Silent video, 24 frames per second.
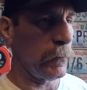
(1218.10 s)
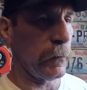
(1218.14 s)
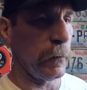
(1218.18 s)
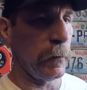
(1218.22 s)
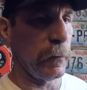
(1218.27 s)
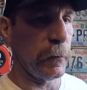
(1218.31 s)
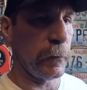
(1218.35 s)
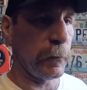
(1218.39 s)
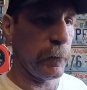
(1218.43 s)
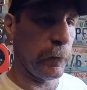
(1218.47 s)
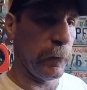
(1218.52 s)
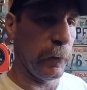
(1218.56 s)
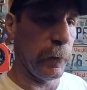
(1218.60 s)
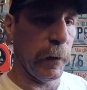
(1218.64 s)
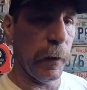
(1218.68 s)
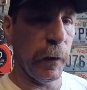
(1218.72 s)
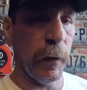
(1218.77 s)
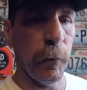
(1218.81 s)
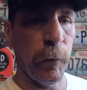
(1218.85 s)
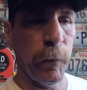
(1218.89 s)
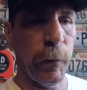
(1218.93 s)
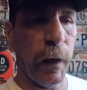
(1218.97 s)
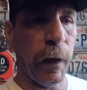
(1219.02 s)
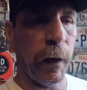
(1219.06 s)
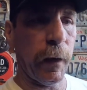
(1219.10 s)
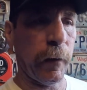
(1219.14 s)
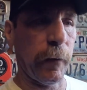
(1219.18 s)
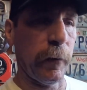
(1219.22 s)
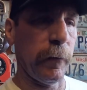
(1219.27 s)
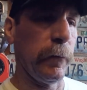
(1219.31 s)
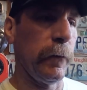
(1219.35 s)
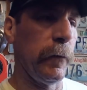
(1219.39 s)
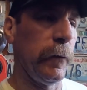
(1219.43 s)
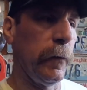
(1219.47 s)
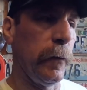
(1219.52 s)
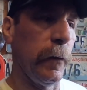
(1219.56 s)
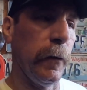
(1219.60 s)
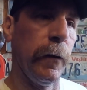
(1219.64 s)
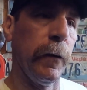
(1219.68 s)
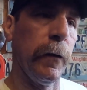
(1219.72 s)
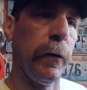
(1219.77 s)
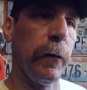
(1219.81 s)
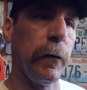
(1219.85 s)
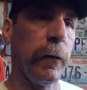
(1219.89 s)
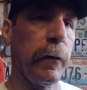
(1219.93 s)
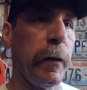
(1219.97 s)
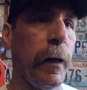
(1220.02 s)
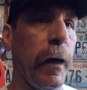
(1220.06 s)
so I just lean it back,
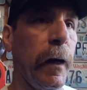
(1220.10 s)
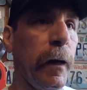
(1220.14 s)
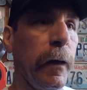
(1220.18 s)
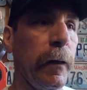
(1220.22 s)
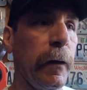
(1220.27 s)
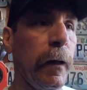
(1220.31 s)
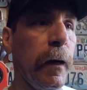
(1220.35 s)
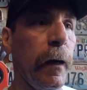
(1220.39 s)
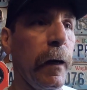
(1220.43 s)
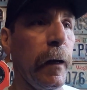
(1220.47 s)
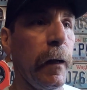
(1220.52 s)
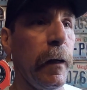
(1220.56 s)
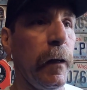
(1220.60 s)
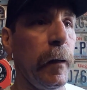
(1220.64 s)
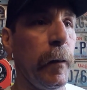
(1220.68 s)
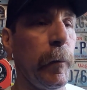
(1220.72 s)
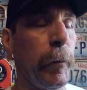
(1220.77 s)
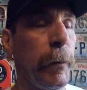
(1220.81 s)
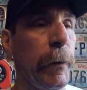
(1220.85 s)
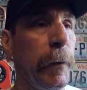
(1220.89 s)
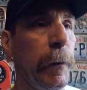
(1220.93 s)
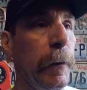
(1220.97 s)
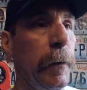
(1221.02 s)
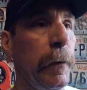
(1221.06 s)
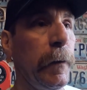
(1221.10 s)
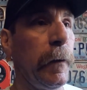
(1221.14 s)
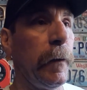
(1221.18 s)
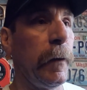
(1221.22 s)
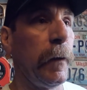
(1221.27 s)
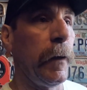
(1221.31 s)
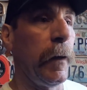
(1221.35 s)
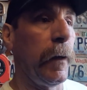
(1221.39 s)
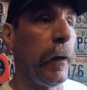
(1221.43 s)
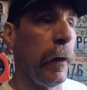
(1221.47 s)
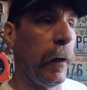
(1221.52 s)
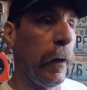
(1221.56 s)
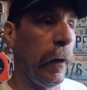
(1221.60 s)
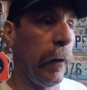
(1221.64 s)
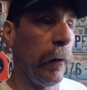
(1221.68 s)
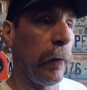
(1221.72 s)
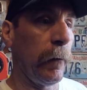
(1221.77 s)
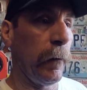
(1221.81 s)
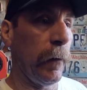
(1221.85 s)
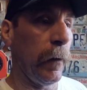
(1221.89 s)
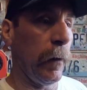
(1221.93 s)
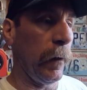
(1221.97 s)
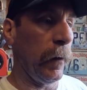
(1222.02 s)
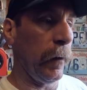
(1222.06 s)
hook that line up, and
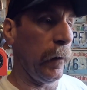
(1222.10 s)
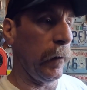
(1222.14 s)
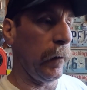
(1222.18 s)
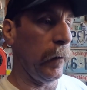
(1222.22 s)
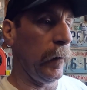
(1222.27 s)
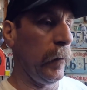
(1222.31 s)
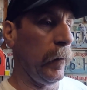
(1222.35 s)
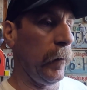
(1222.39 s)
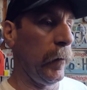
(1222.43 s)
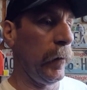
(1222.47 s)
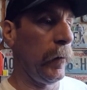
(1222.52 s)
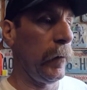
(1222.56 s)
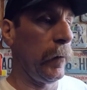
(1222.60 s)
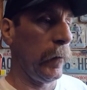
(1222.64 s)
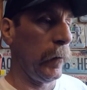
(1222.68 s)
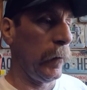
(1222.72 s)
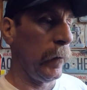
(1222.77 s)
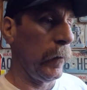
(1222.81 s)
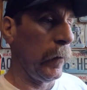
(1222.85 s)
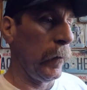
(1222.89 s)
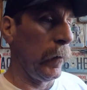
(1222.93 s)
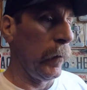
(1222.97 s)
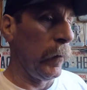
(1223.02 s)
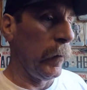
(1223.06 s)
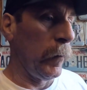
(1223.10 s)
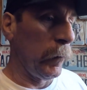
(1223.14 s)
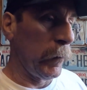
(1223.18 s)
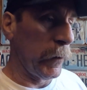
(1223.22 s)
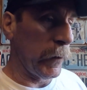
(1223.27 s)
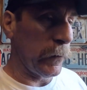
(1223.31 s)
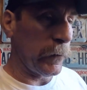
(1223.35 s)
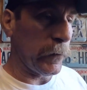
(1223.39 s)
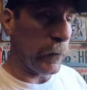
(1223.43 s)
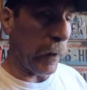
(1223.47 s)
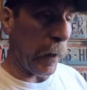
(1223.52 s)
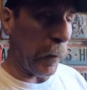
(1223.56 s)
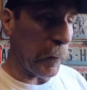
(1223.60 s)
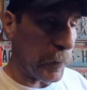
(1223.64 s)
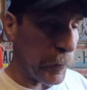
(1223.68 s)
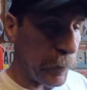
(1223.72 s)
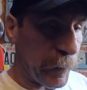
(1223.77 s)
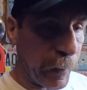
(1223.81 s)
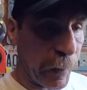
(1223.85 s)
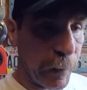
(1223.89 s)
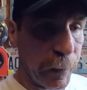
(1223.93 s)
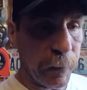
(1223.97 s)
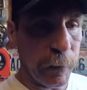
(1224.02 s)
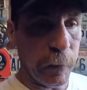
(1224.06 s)
then put the straps
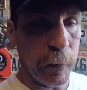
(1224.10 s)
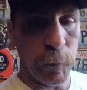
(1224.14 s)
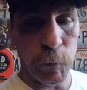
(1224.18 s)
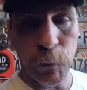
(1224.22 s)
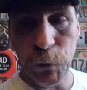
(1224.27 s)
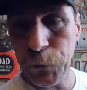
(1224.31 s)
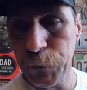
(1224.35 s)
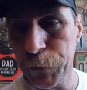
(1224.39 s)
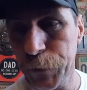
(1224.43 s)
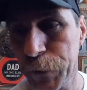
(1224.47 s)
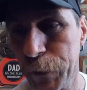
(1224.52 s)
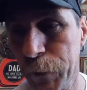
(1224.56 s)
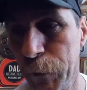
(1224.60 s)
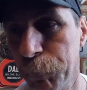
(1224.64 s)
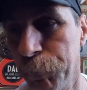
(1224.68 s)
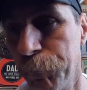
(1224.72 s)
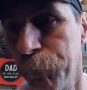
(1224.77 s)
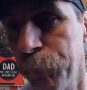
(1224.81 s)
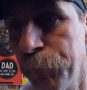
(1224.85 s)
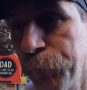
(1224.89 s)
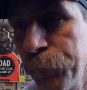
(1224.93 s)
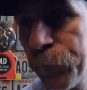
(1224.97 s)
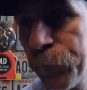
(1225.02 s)
back on, bolt it up,